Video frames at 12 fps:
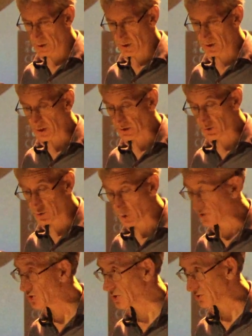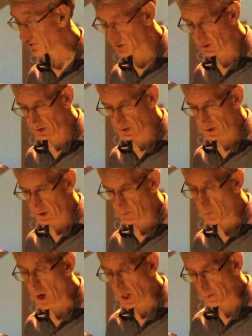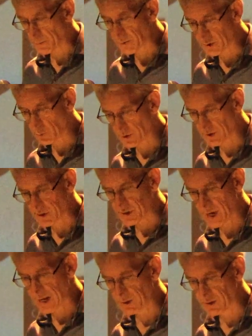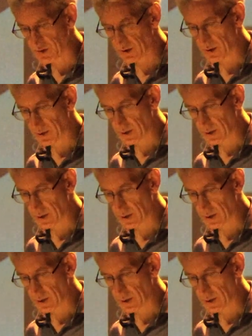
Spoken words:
Night twitches, polyps with intent.